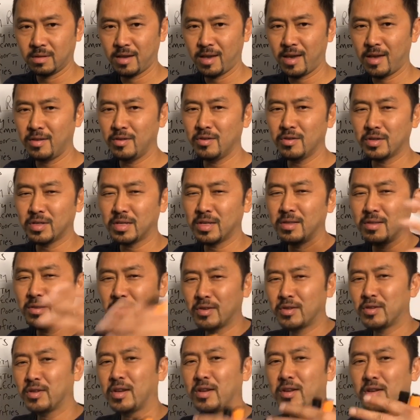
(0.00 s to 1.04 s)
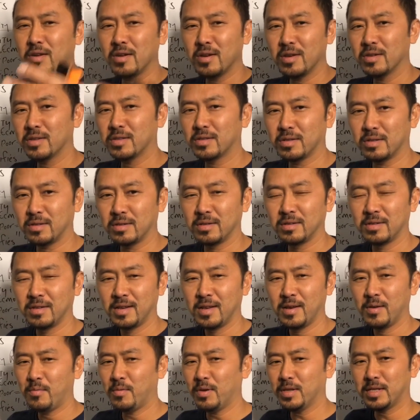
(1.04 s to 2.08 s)
And you're sitting there trying to hustle.
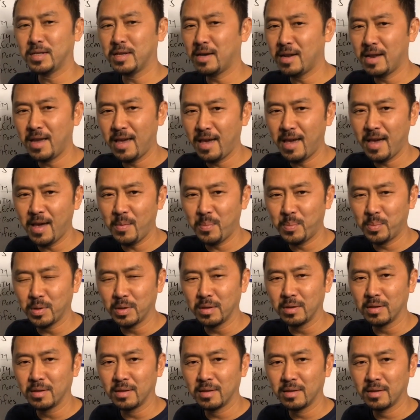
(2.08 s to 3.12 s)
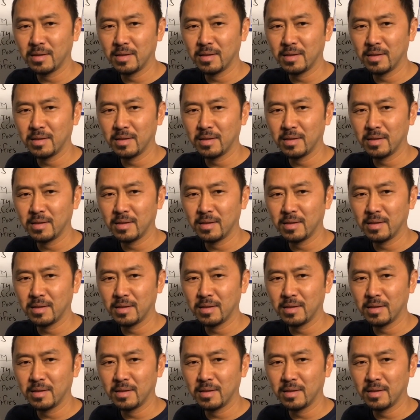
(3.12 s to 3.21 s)
What's going to happen?